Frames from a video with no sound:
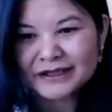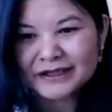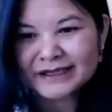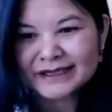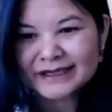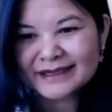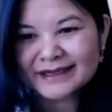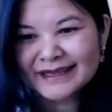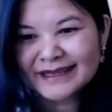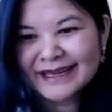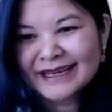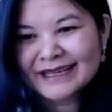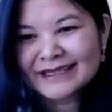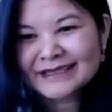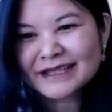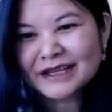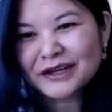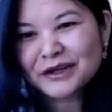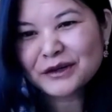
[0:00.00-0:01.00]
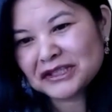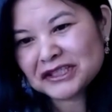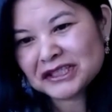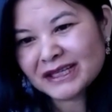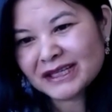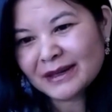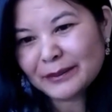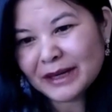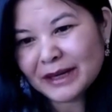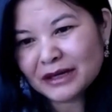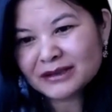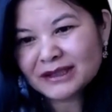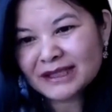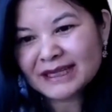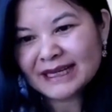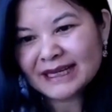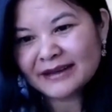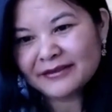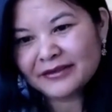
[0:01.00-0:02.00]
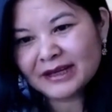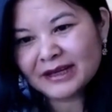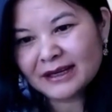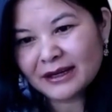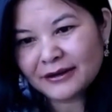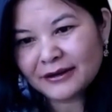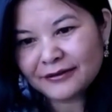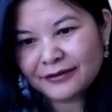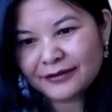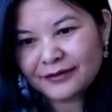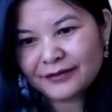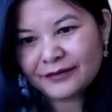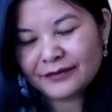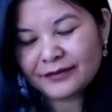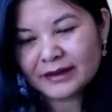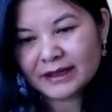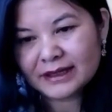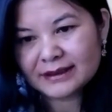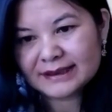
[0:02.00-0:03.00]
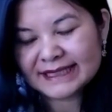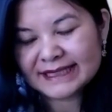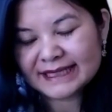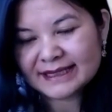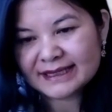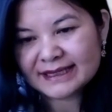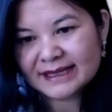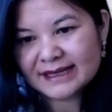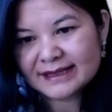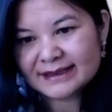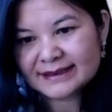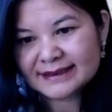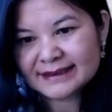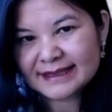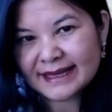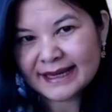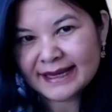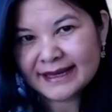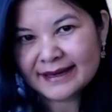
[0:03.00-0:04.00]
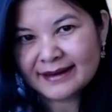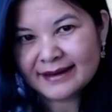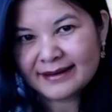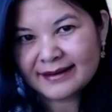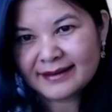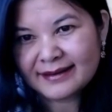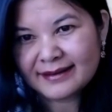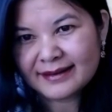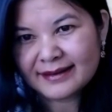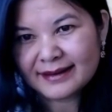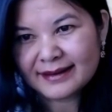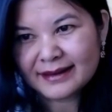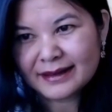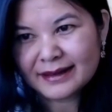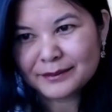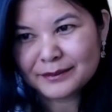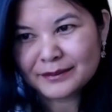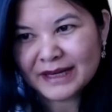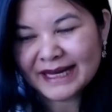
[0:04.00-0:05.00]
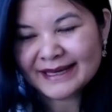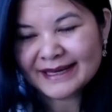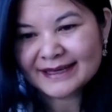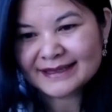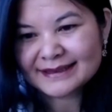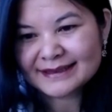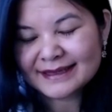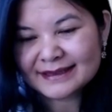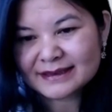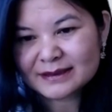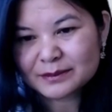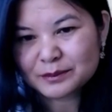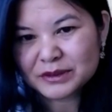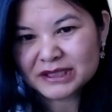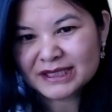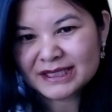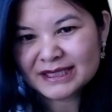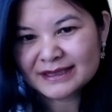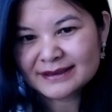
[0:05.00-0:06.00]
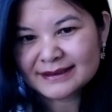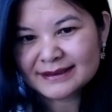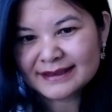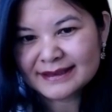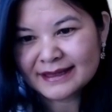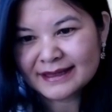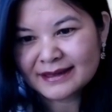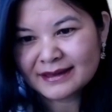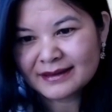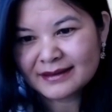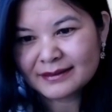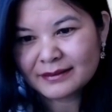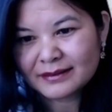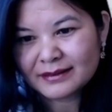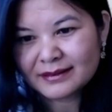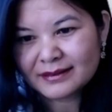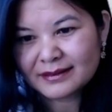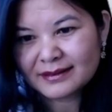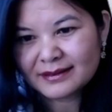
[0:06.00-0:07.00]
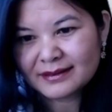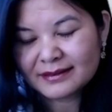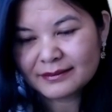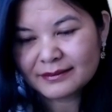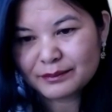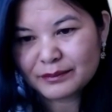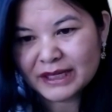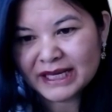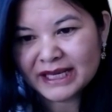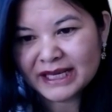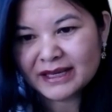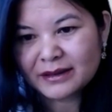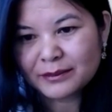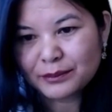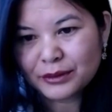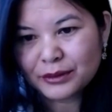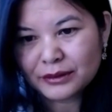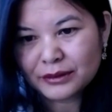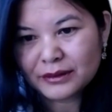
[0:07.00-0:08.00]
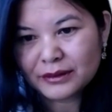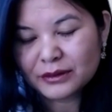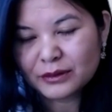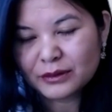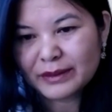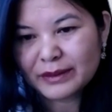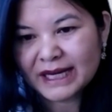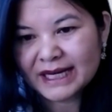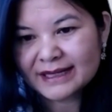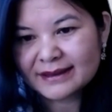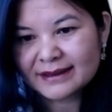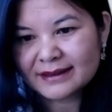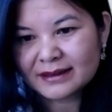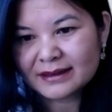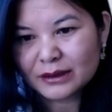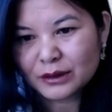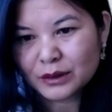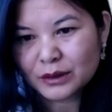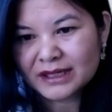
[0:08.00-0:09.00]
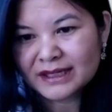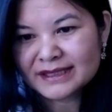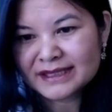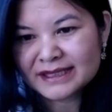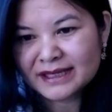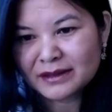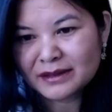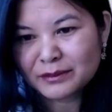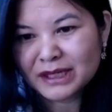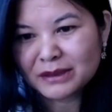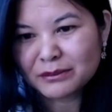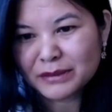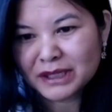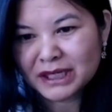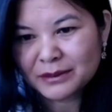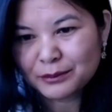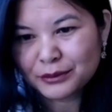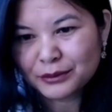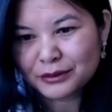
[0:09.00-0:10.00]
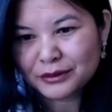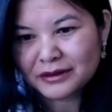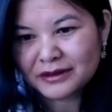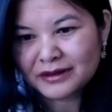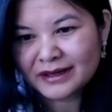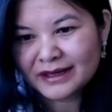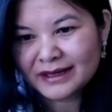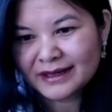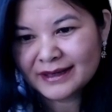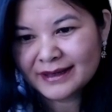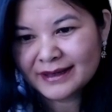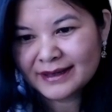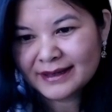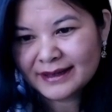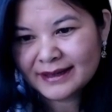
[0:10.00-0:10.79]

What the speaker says: Okay, got it. You mentioned about the level of techniques and I guess expertise in playing polo by the local team in Manipur.